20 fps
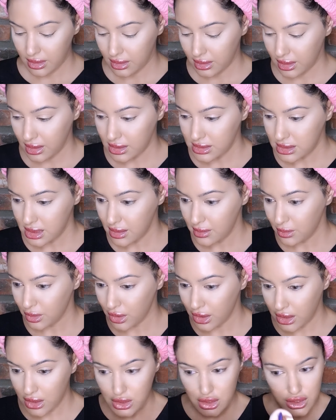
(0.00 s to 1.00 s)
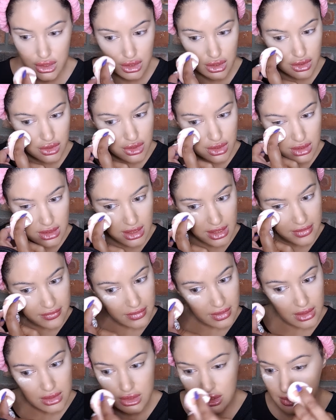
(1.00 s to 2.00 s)
Okay, so I'm going to just leave
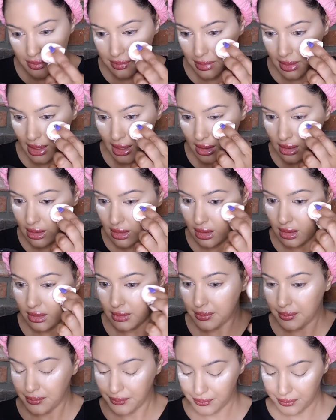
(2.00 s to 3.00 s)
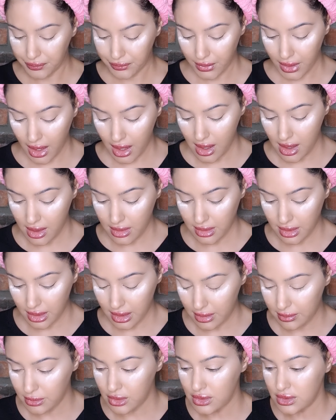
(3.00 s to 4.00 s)
that to bake. And then
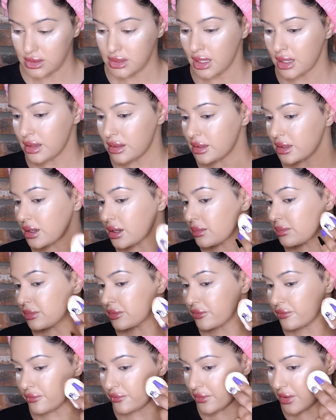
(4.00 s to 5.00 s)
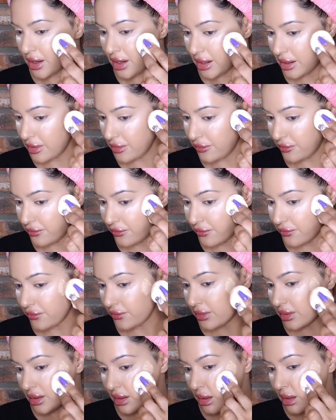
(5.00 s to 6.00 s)
I'm using the number 5.
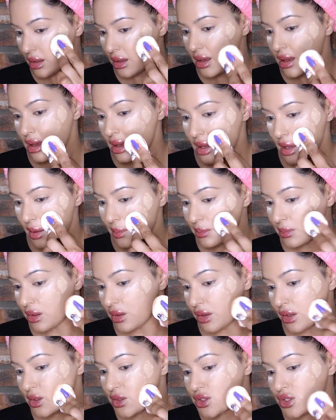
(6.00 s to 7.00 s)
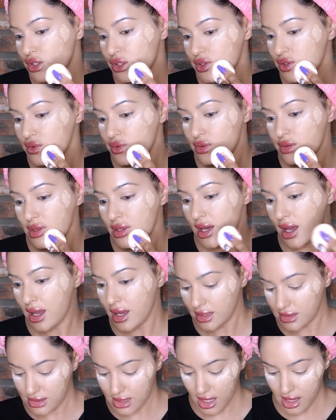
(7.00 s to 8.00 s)
I'm going to do
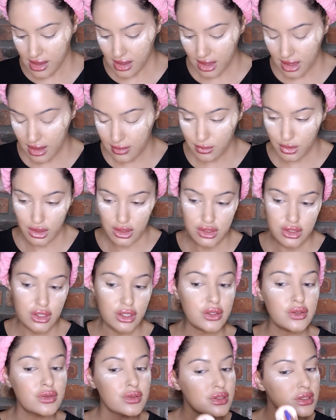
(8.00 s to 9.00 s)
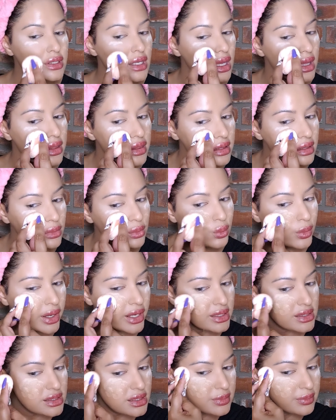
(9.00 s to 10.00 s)
that, and then I'm going to use the
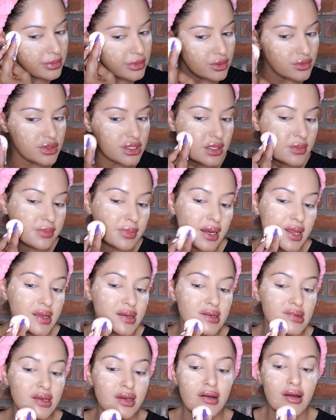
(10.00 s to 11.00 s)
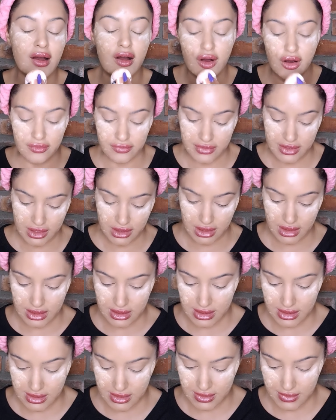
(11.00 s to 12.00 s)
wet beauty blender after
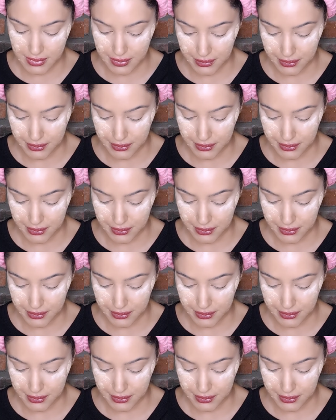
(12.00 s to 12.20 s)
this.